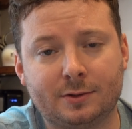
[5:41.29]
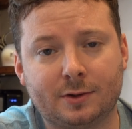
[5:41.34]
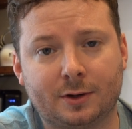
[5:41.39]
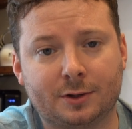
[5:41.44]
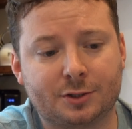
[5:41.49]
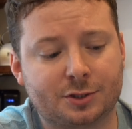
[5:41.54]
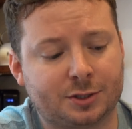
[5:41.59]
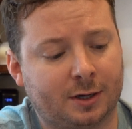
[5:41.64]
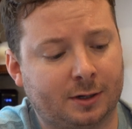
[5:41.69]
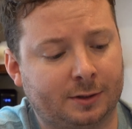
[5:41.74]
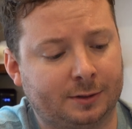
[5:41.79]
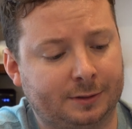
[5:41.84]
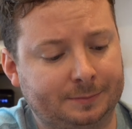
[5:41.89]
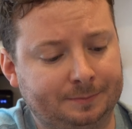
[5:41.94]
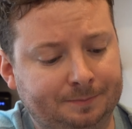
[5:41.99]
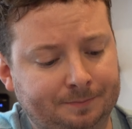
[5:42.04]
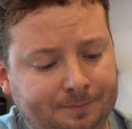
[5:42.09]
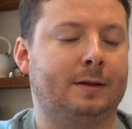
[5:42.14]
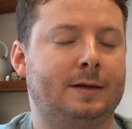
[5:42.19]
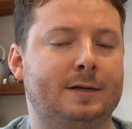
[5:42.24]
dark
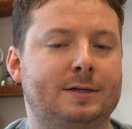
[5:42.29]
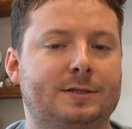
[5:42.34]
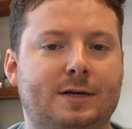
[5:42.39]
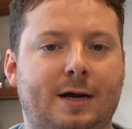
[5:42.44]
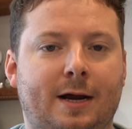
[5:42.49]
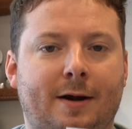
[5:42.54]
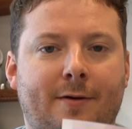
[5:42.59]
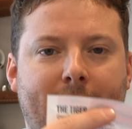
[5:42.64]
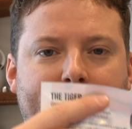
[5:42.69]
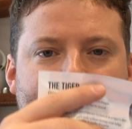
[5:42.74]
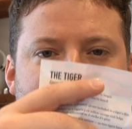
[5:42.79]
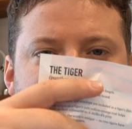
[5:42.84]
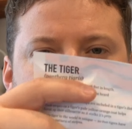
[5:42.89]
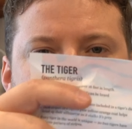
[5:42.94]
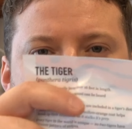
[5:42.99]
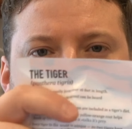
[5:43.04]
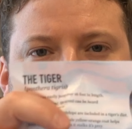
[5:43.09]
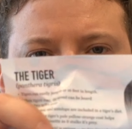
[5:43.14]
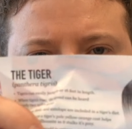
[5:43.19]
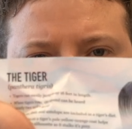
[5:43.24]
chocolate. On the inside right there,